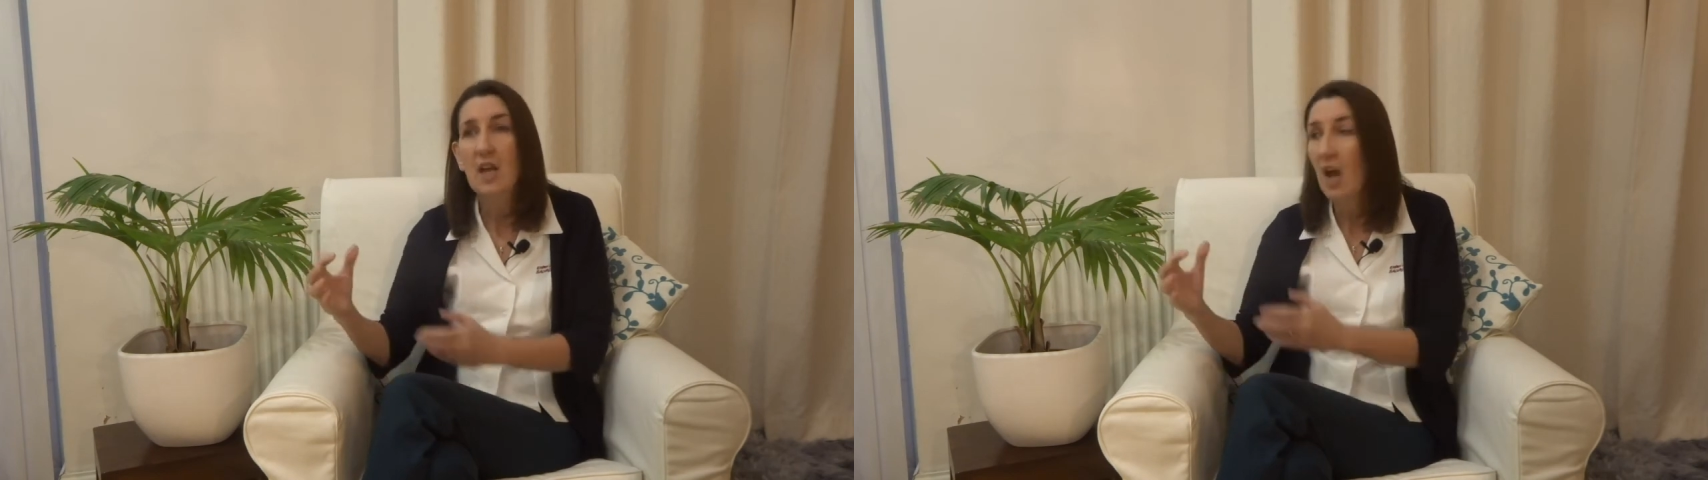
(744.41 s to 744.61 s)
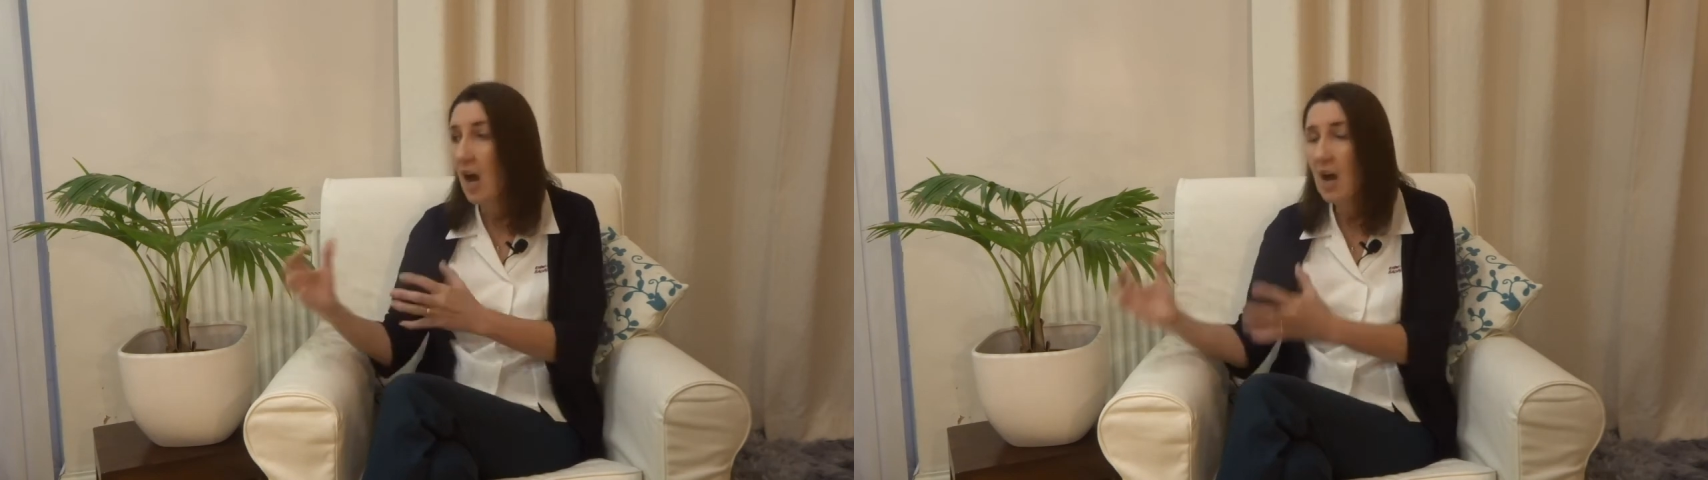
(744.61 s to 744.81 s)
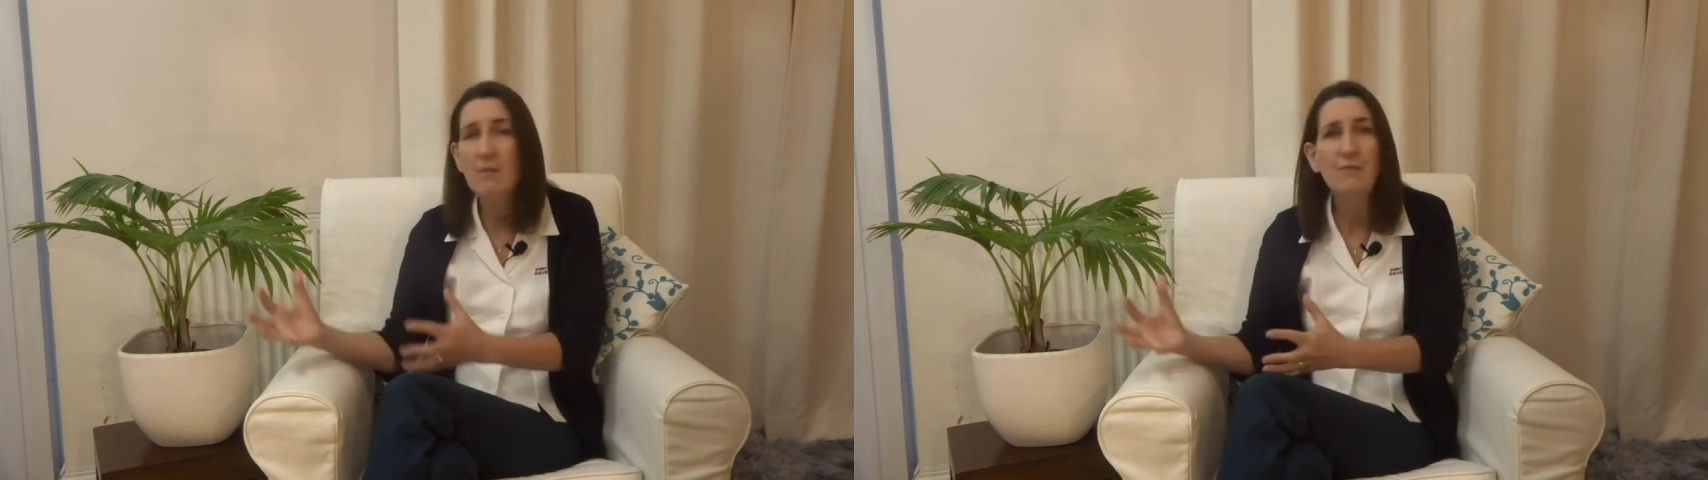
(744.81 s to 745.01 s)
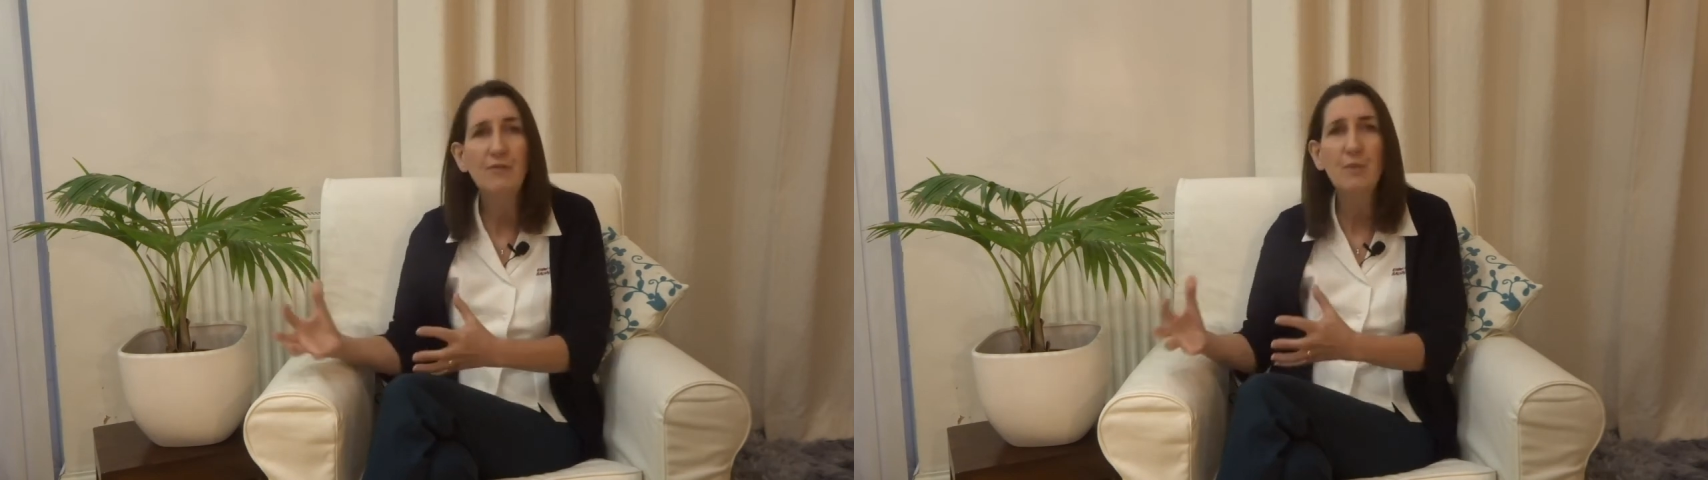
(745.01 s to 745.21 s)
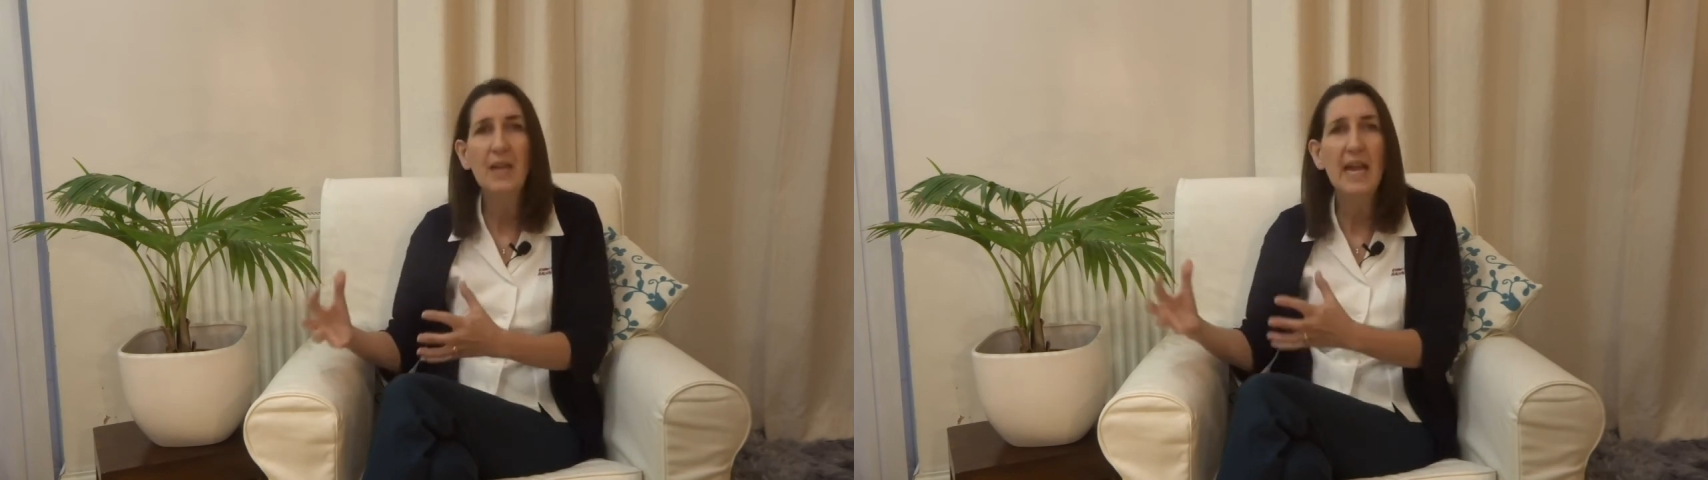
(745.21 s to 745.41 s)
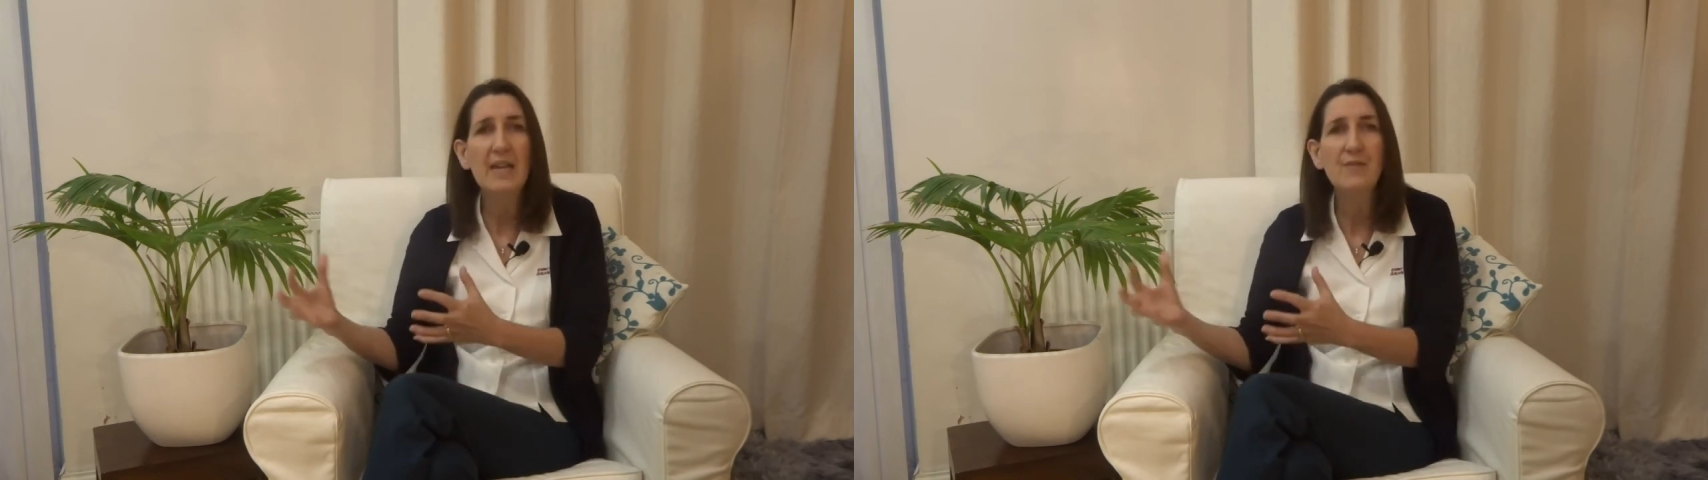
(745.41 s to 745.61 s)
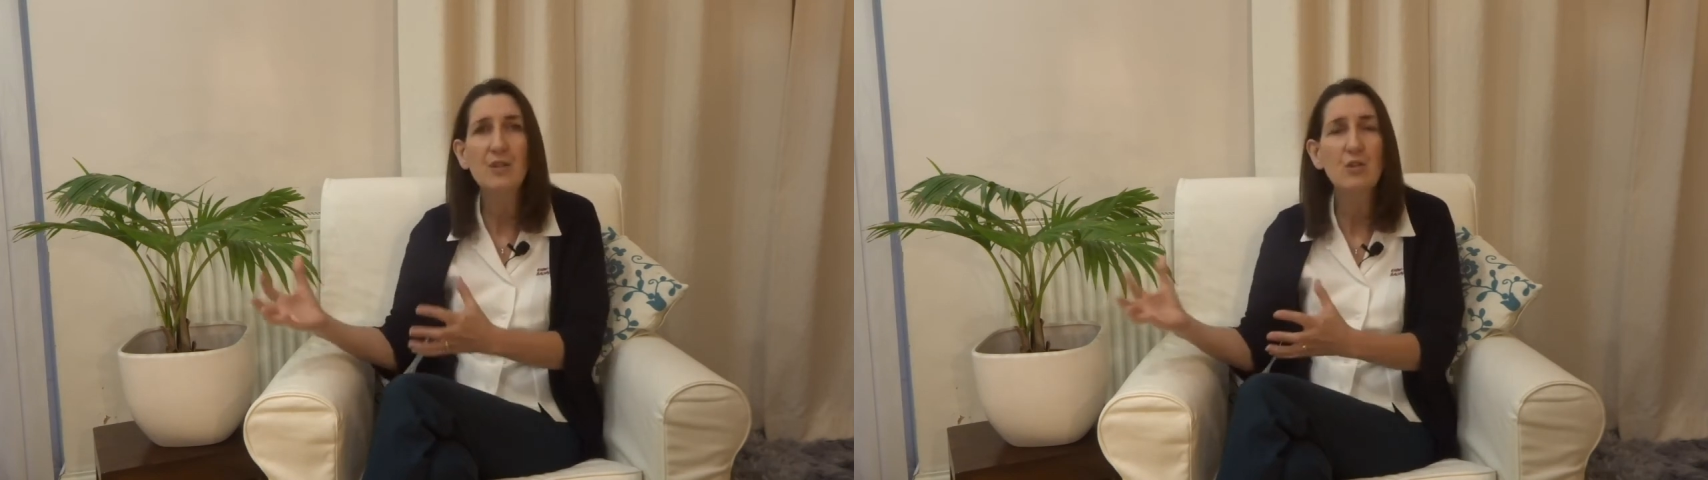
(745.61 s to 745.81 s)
harmful behaviours